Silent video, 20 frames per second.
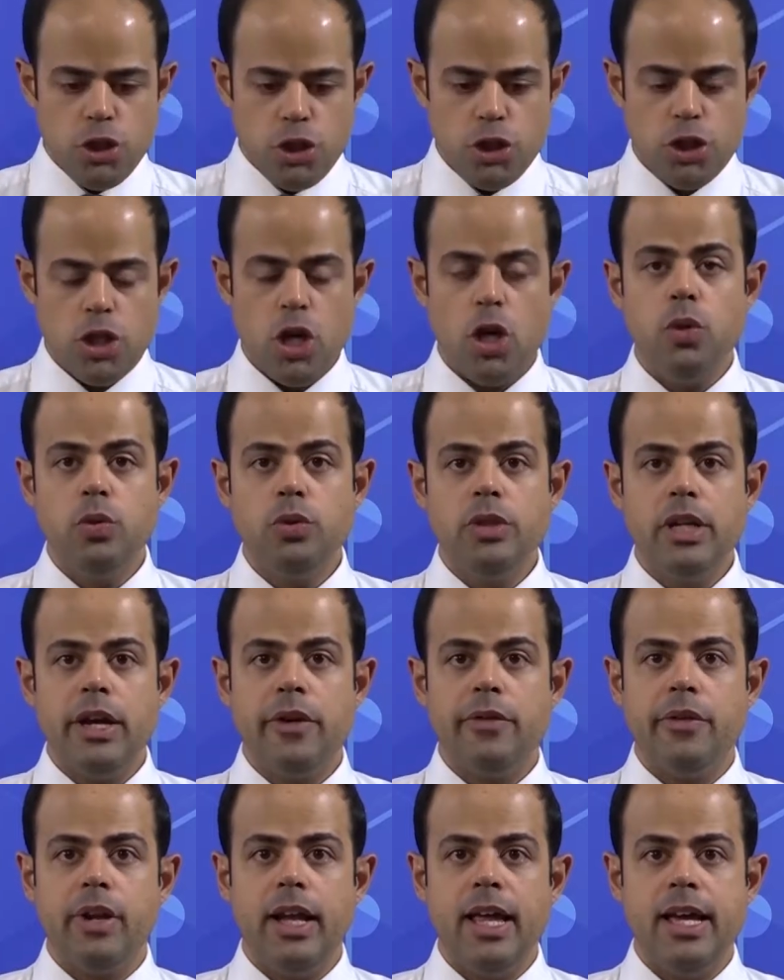show the
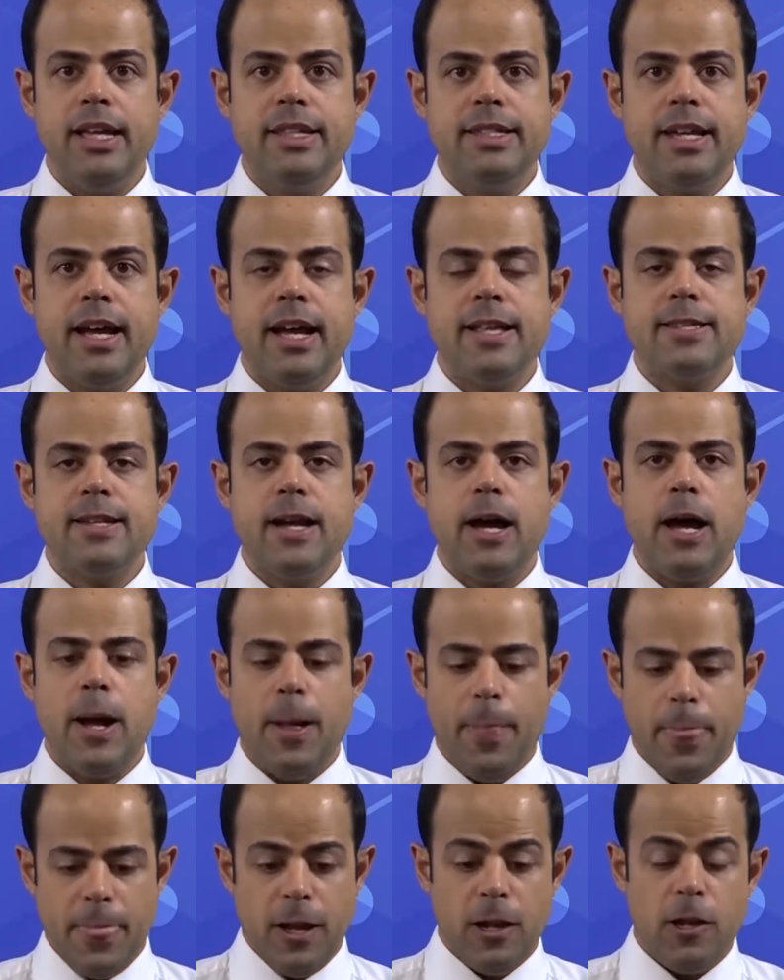related
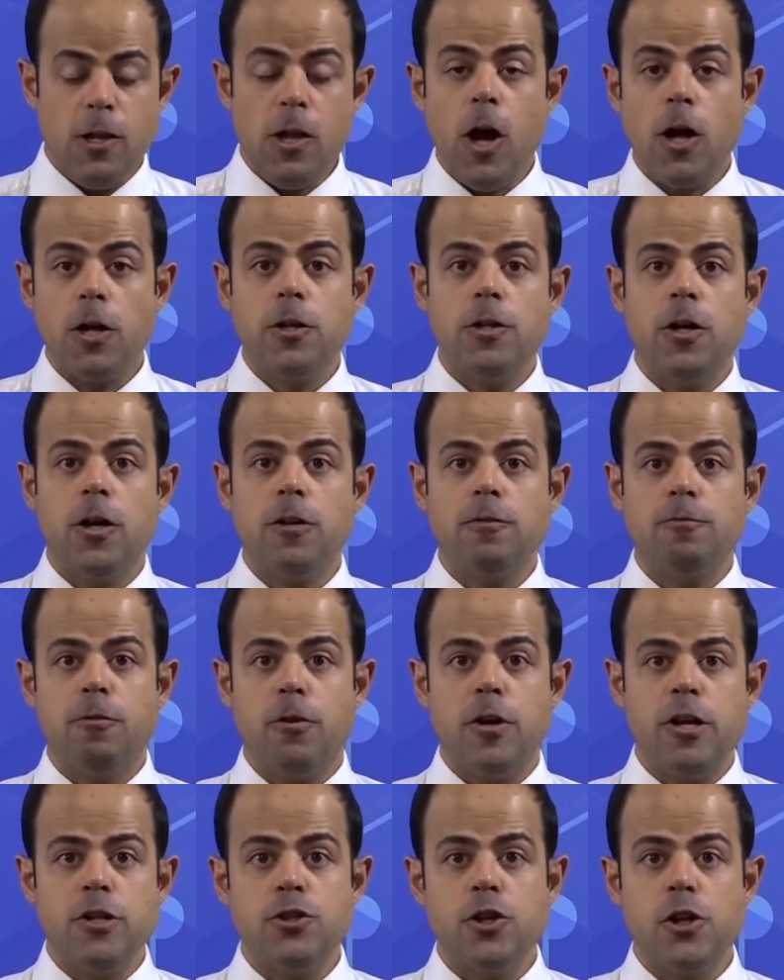lock nut
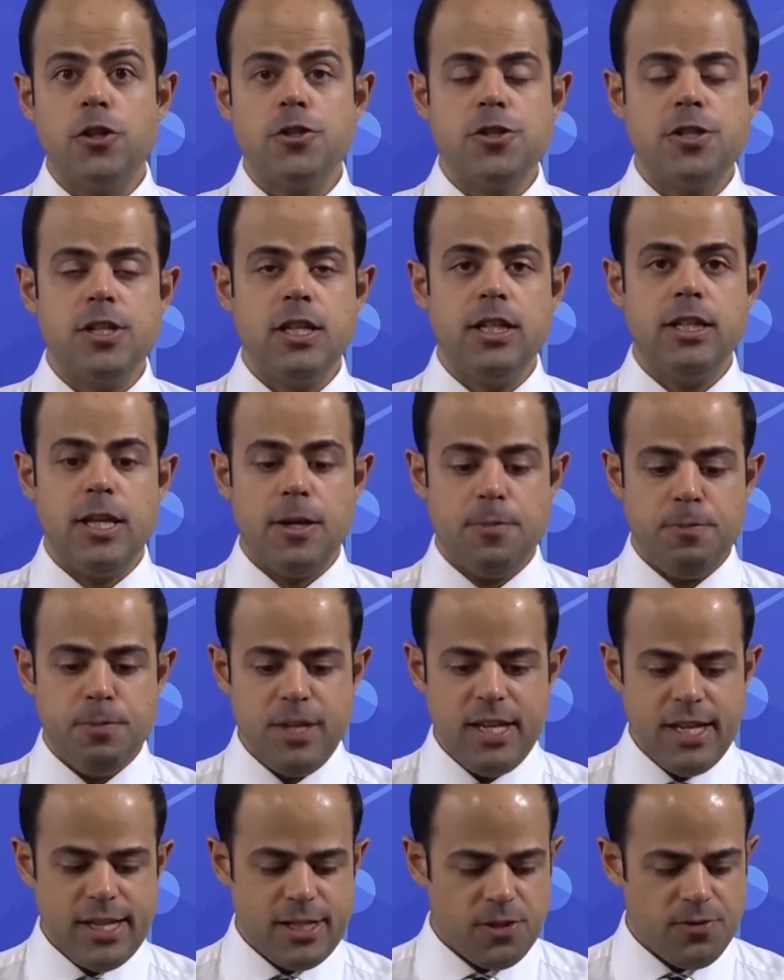for adjusting the
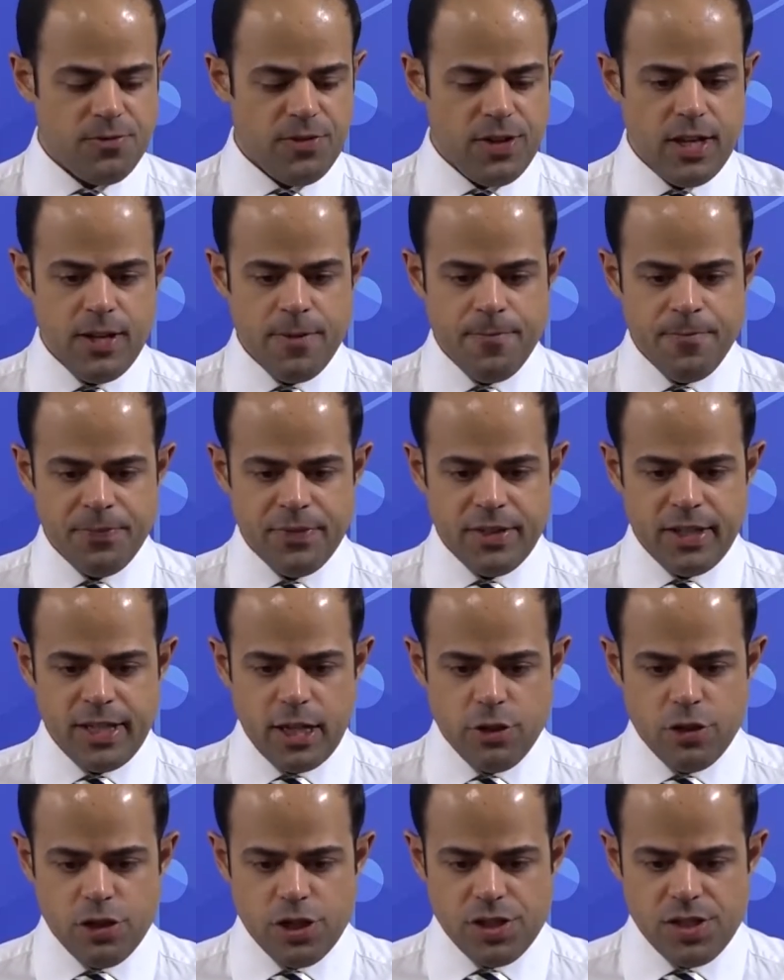PSV.
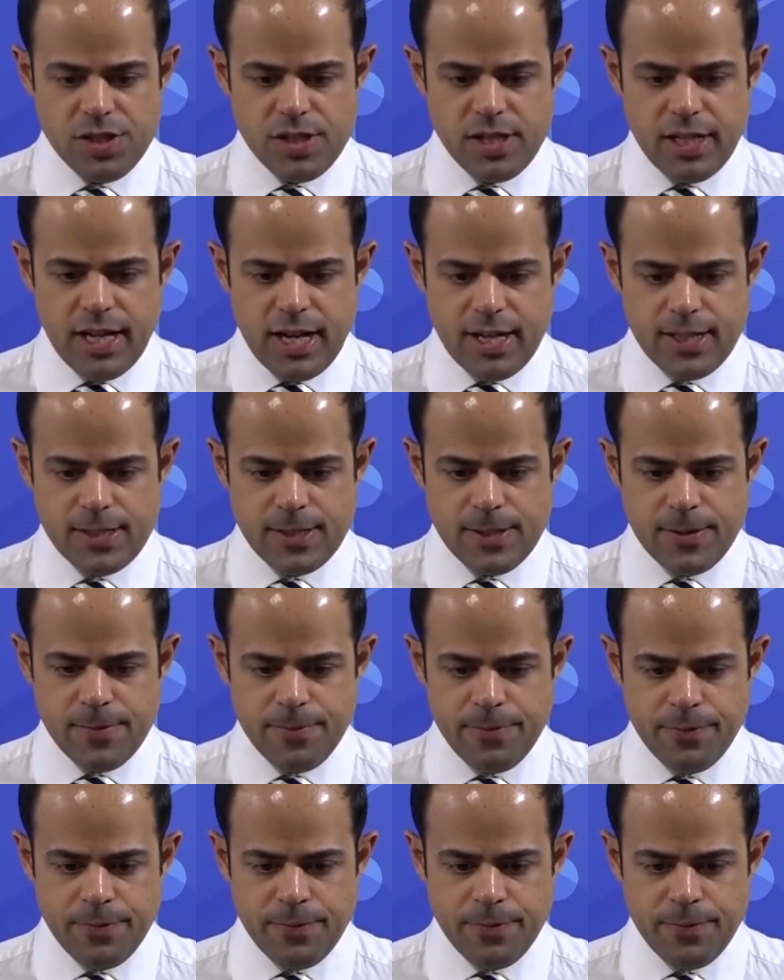Can you just see that?